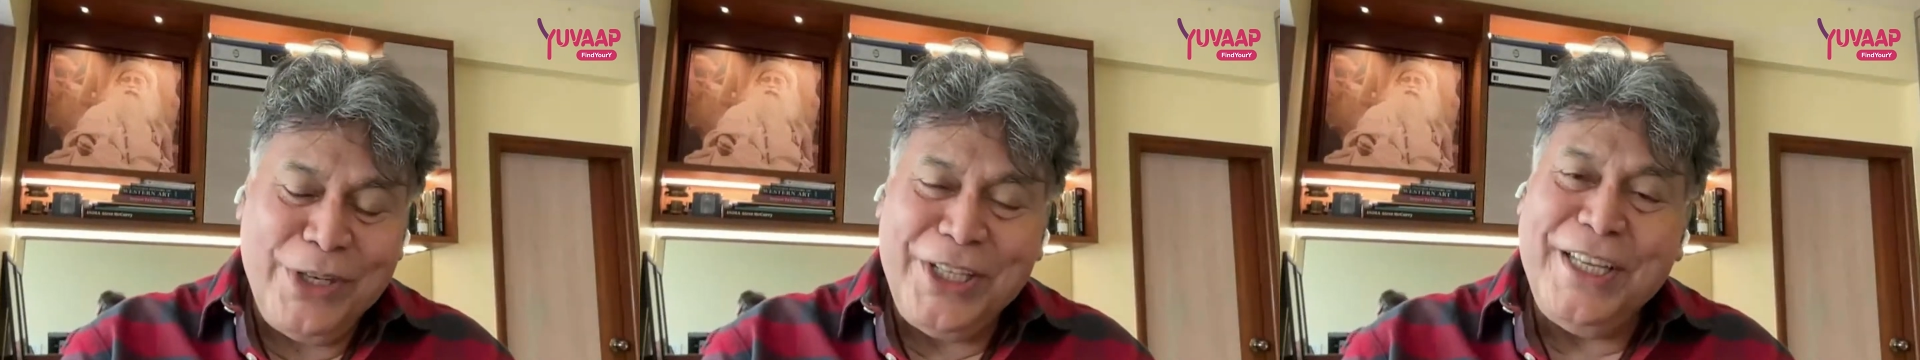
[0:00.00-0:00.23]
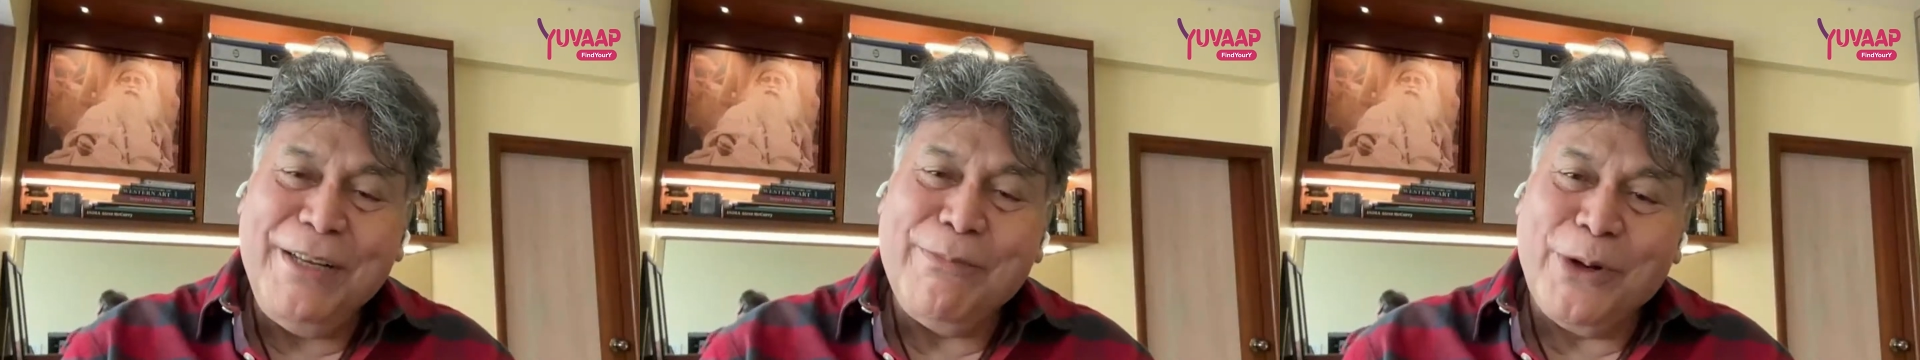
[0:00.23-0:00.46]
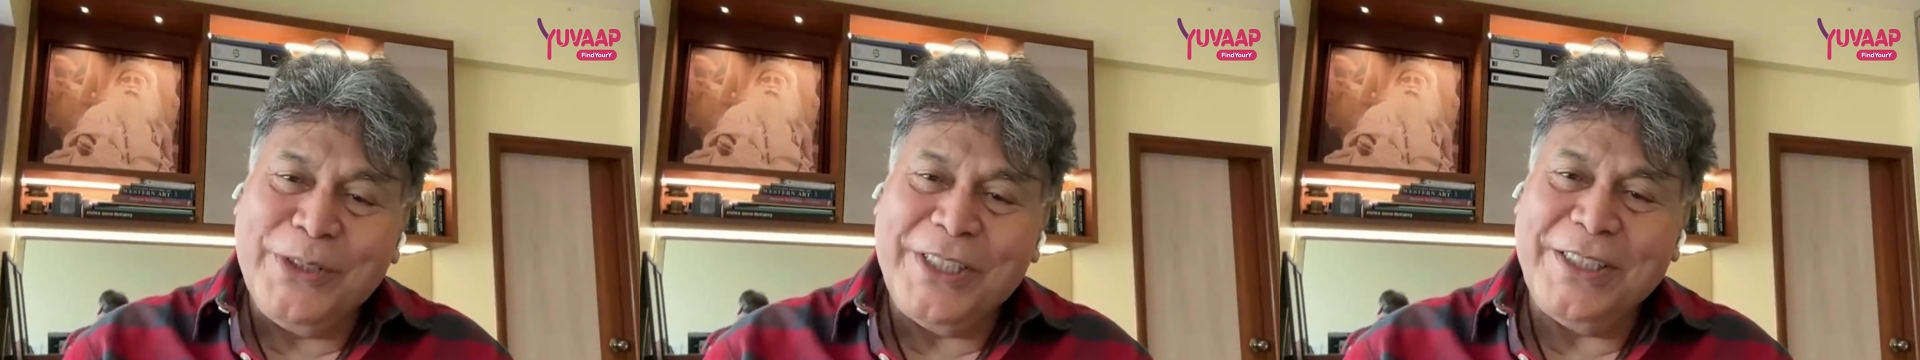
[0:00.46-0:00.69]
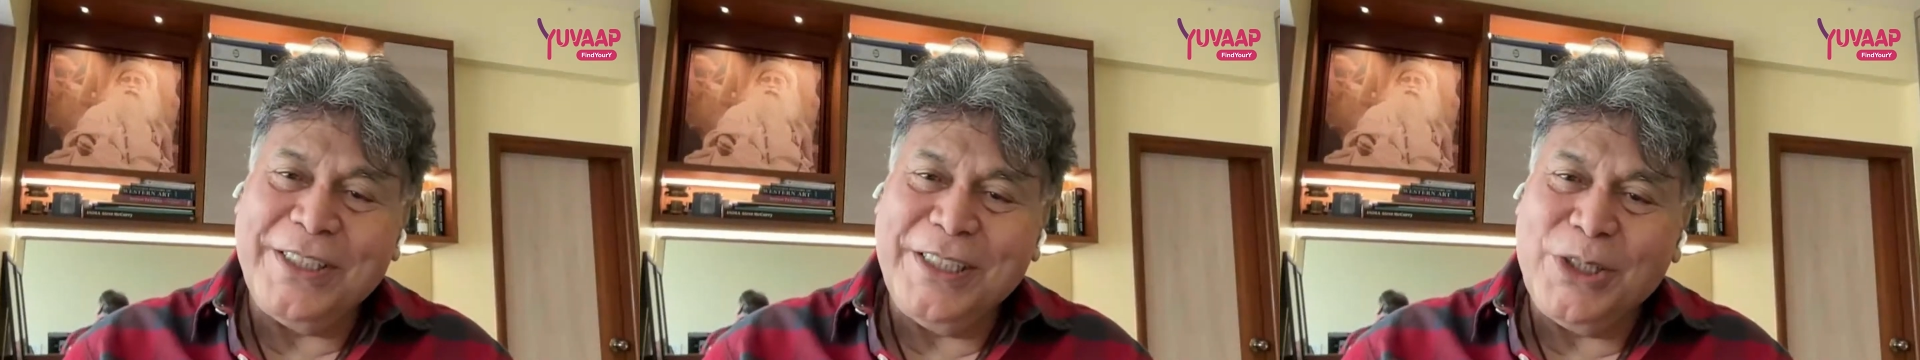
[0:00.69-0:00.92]
breathing
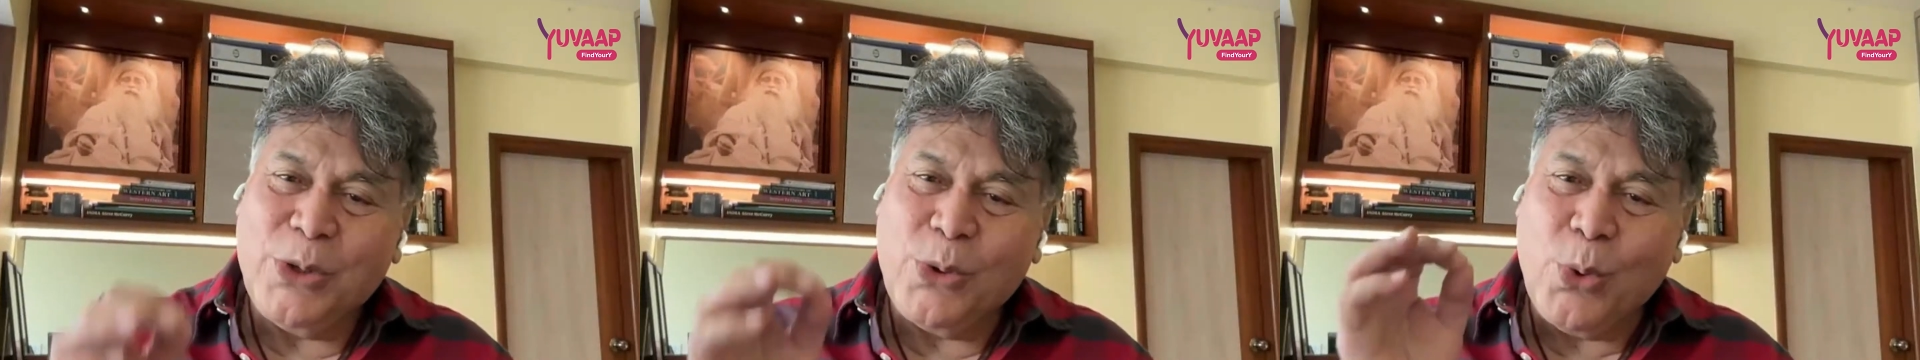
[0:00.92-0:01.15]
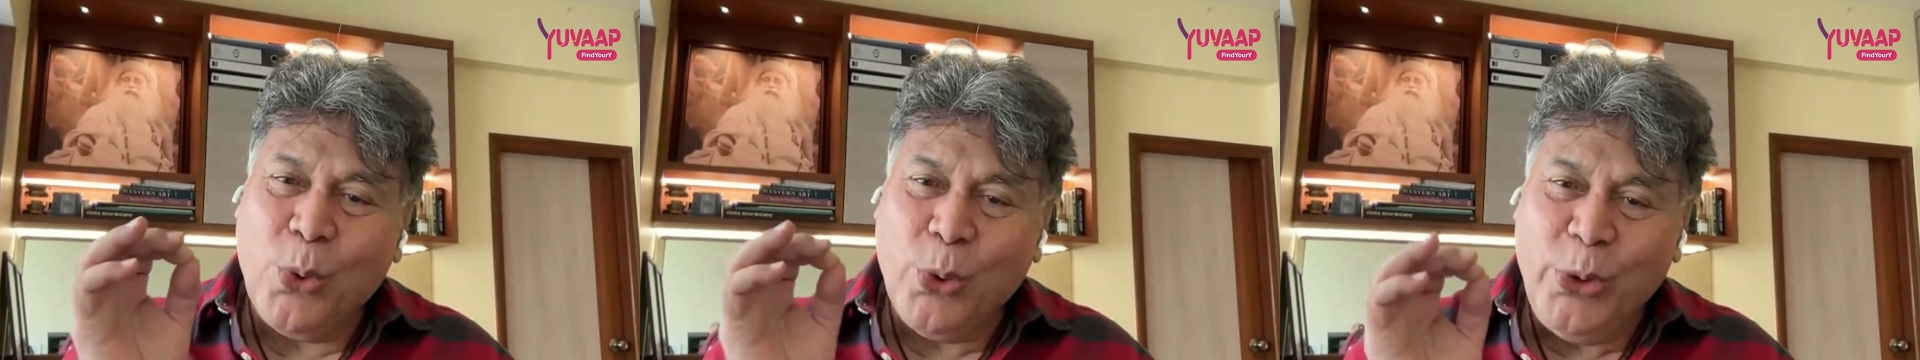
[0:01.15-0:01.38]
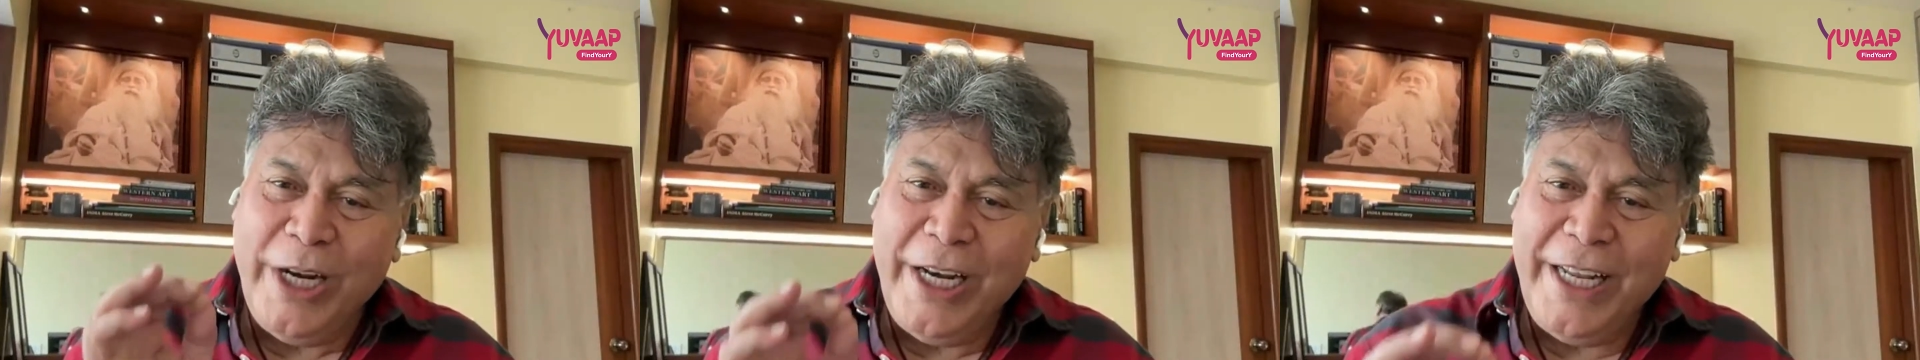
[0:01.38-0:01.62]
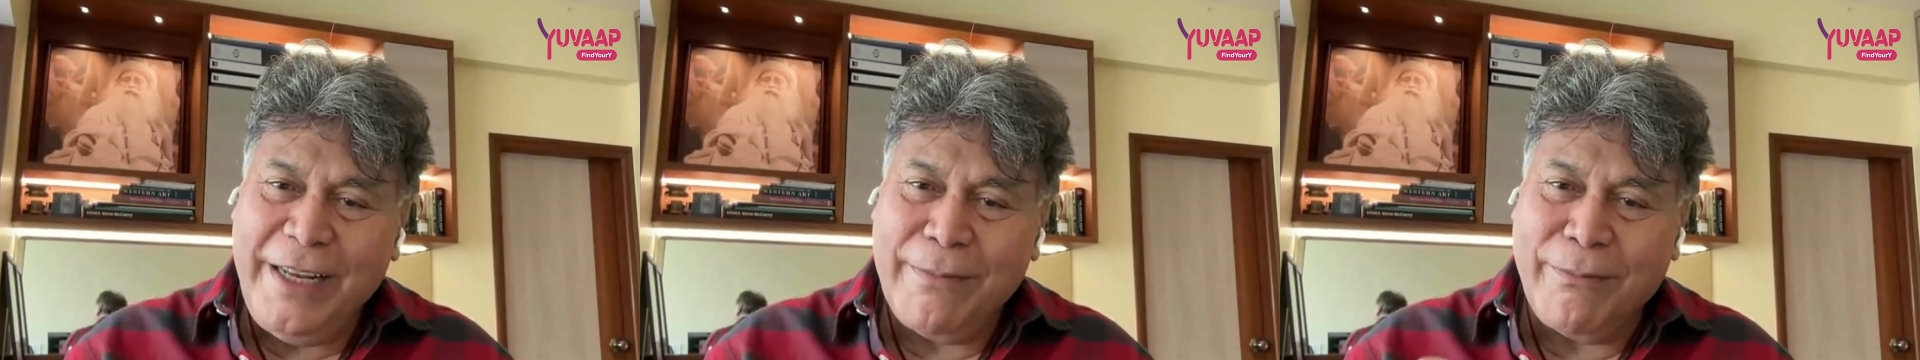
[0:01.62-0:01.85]
process is the
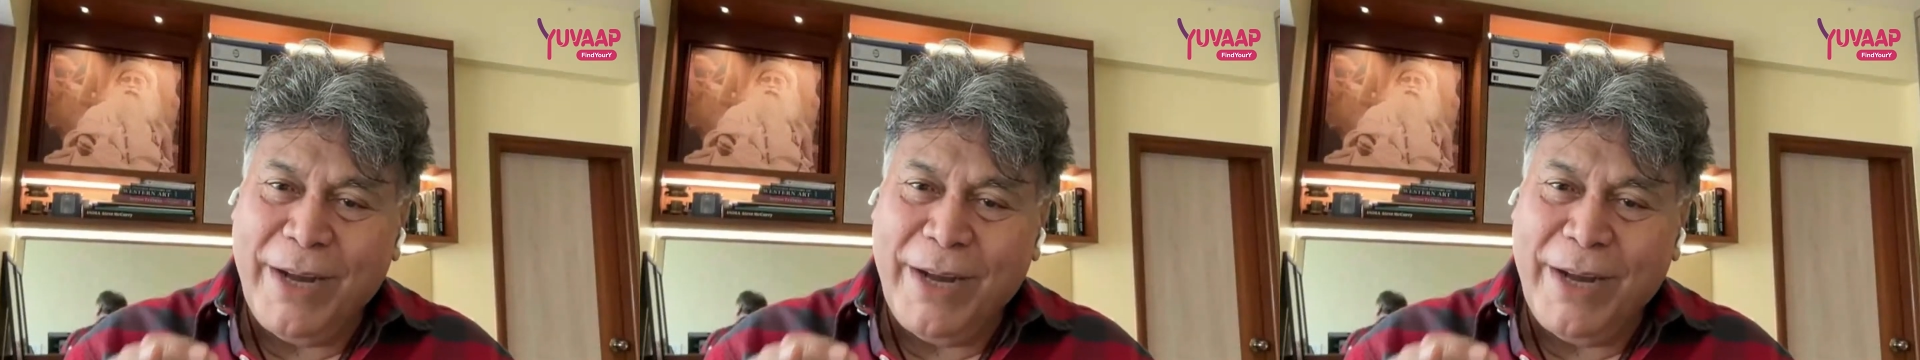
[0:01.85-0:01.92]
only